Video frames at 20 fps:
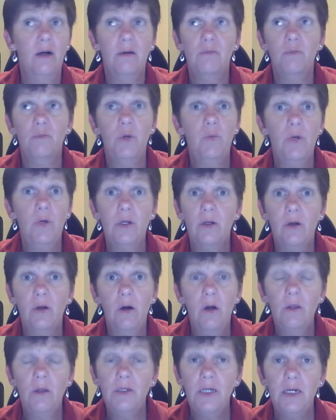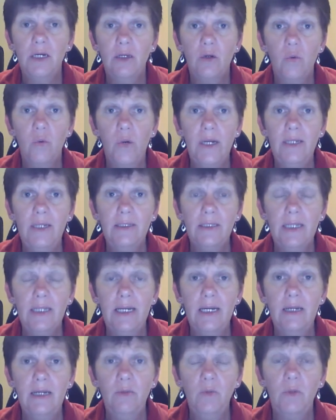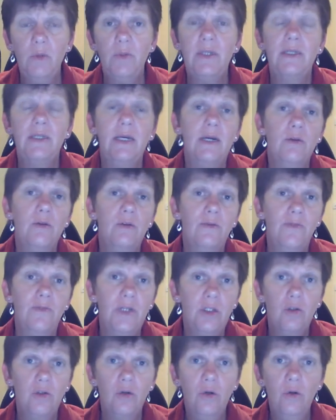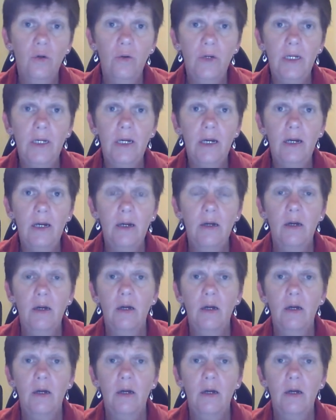We went on a holiday to Queensland. We went down to Victoria.